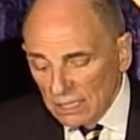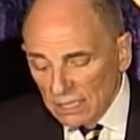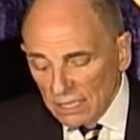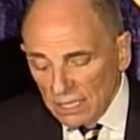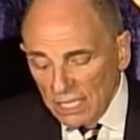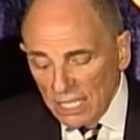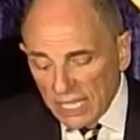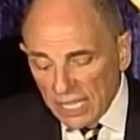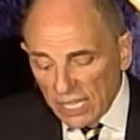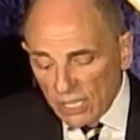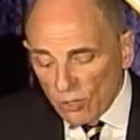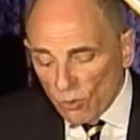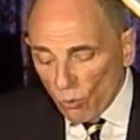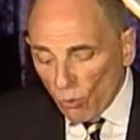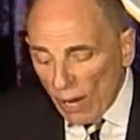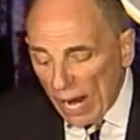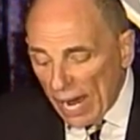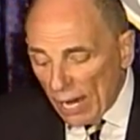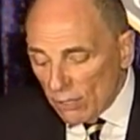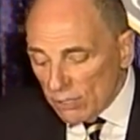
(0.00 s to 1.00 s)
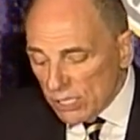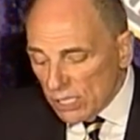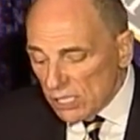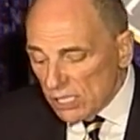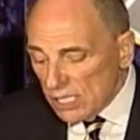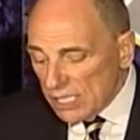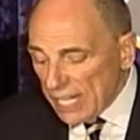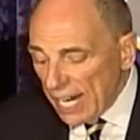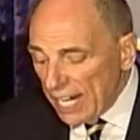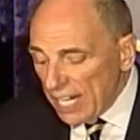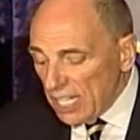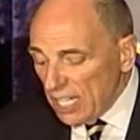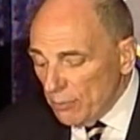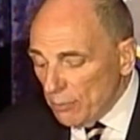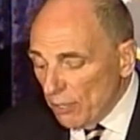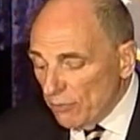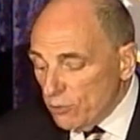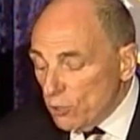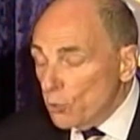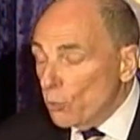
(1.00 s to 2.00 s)
He can rouse a stadium
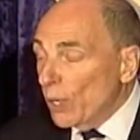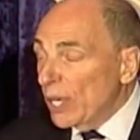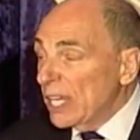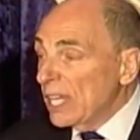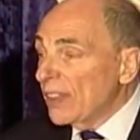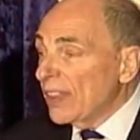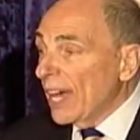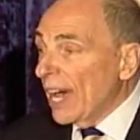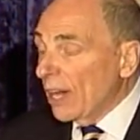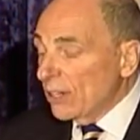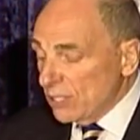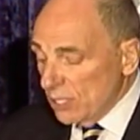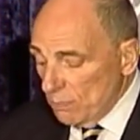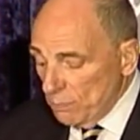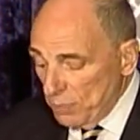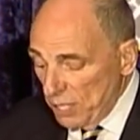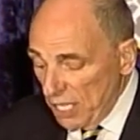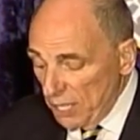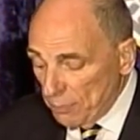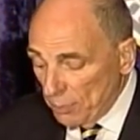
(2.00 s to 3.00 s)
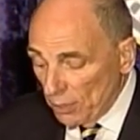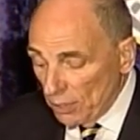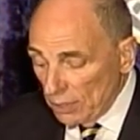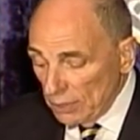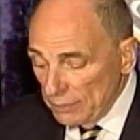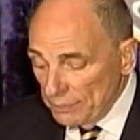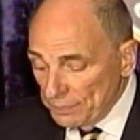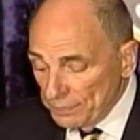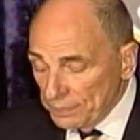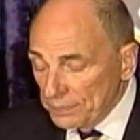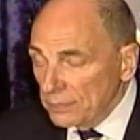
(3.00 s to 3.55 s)
of 20,000 people